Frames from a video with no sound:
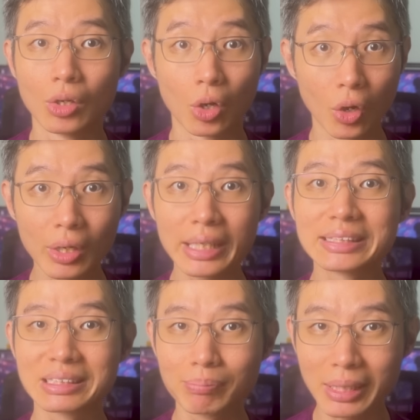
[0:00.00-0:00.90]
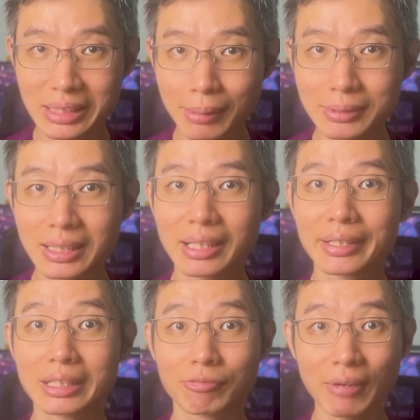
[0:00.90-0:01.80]
Or, in simpler terms,
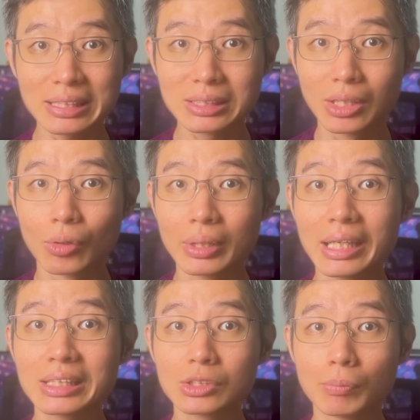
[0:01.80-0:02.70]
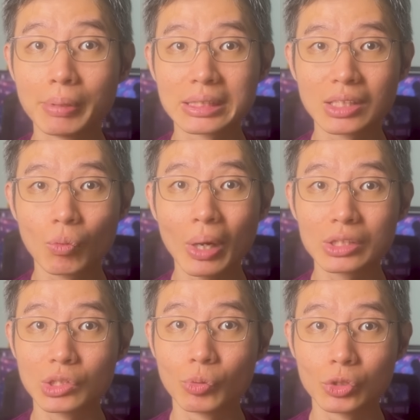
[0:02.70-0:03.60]
the fund's goal is to beat what
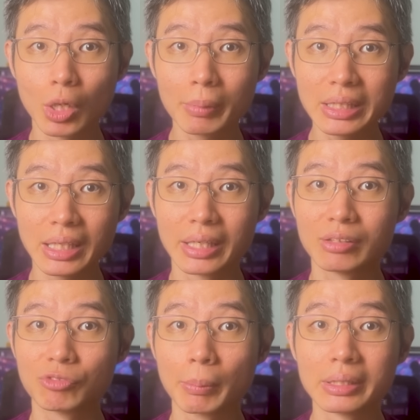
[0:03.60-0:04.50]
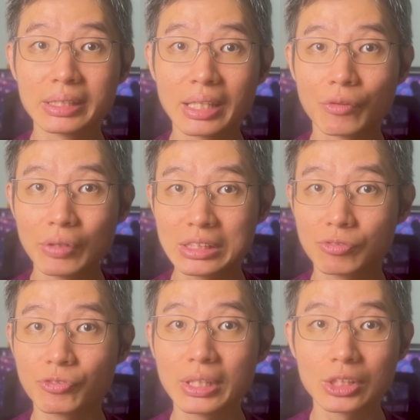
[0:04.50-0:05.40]
you would normally earn from a near
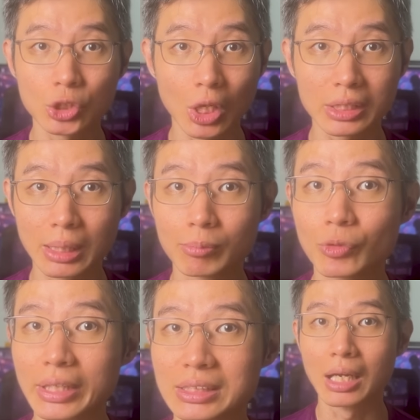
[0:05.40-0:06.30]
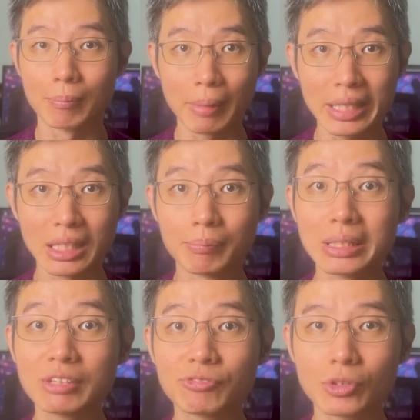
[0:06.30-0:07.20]
risk-free short-term rate by a
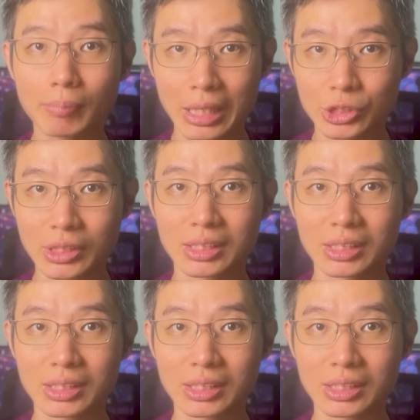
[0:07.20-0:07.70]
meaningful margin.